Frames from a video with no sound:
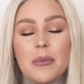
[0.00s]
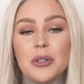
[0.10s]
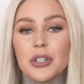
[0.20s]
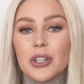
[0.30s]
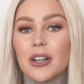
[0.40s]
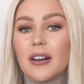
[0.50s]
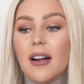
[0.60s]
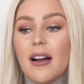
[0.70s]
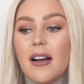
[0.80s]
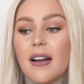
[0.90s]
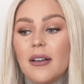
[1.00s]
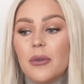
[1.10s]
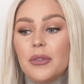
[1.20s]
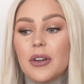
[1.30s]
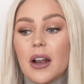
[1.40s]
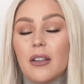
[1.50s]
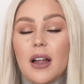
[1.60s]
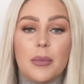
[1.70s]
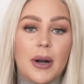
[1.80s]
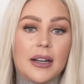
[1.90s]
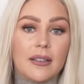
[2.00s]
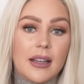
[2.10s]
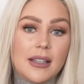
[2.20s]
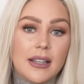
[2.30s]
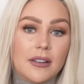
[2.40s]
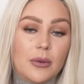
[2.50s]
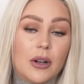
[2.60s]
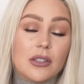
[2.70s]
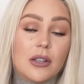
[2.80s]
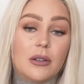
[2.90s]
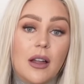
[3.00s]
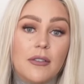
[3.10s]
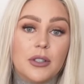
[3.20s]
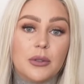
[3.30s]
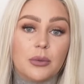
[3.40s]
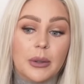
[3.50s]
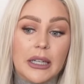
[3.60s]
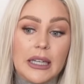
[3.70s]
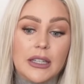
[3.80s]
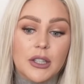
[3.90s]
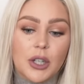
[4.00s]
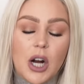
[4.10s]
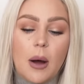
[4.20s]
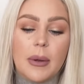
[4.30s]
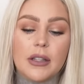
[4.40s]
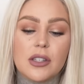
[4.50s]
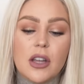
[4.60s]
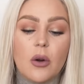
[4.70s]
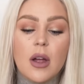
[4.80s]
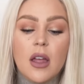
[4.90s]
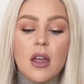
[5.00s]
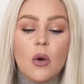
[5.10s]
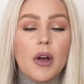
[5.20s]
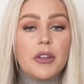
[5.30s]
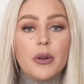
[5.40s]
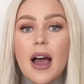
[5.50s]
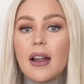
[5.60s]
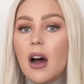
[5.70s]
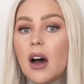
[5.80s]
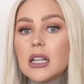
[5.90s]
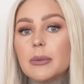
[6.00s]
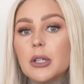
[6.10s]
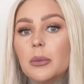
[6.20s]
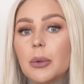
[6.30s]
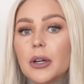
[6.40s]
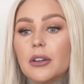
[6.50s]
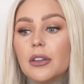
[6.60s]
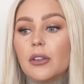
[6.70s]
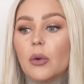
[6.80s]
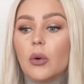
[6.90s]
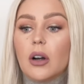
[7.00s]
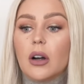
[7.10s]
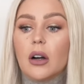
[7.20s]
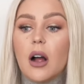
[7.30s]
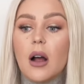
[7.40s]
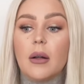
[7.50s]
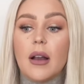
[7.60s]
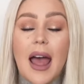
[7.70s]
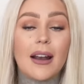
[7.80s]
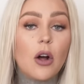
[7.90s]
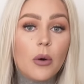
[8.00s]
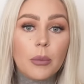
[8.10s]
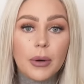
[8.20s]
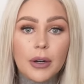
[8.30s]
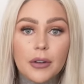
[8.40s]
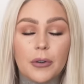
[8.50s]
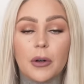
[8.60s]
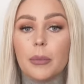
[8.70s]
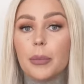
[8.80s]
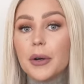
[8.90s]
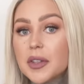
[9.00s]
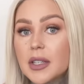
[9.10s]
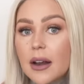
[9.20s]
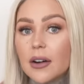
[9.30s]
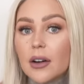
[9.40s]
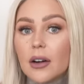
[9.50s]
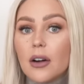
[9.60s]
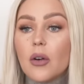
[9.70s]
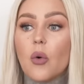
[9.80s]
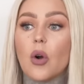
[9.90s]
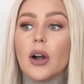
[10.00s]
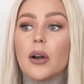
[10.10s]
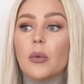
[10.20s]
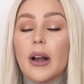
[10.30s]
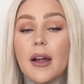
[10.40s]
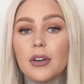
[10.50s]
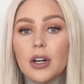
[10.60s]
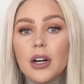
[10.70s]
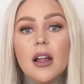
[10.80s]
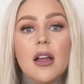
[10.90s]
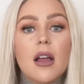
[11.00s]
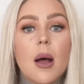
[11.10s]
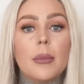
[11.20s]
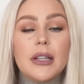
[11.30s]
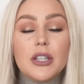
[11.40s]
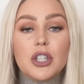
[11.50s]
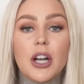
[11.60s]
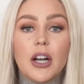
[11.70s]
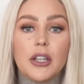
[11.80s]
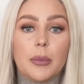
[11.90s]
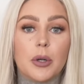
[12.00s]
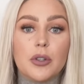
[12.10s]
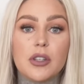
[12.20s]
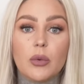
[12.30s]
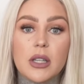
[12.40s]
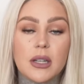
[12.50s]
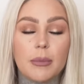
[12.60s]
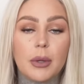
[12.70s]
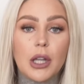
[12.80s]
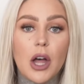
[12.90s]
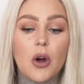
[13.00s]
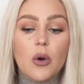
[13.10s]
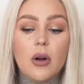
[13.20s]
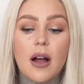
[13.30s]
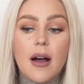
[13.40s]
I'm sure uh, we've got a lot of pregnant ladies here that would also love to read your comments. So whether you had a hospital birth or an at-home birth or birth center or whatever, please share your pearls of wisdom below.